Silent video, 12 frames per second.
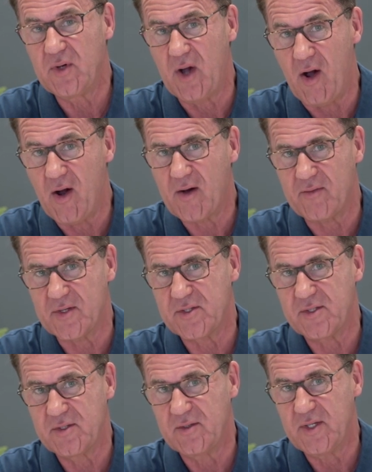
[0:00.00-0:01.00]

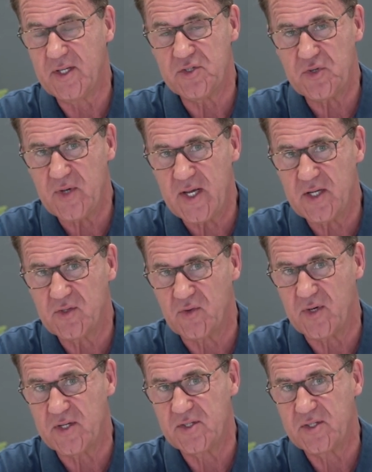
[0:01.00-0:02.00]
harvest, into
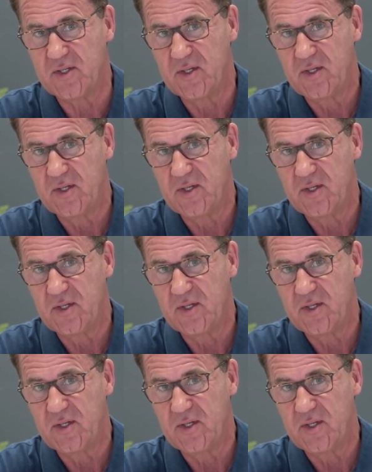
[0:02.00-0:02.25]
increase,